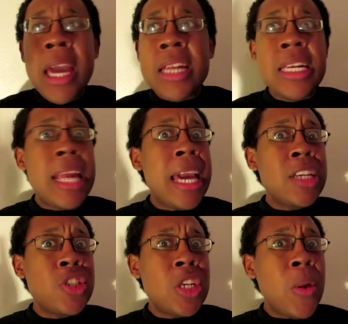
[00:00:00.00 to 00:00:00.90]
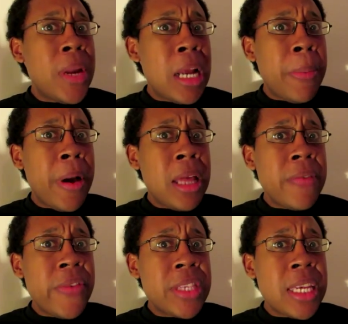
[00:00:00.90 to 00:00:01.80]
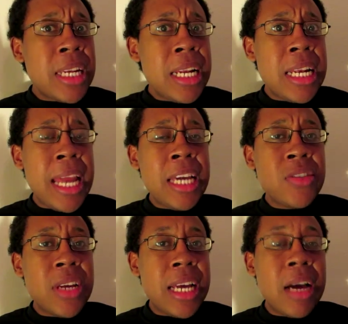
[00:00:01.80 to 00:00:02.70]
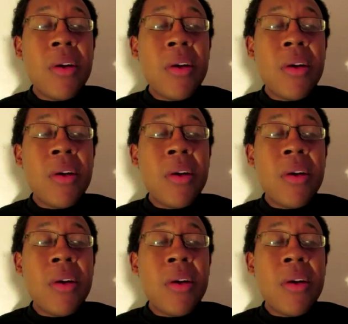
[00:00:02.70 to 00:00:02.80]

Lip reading: Nate showing up all of a sudden. Nate tried to...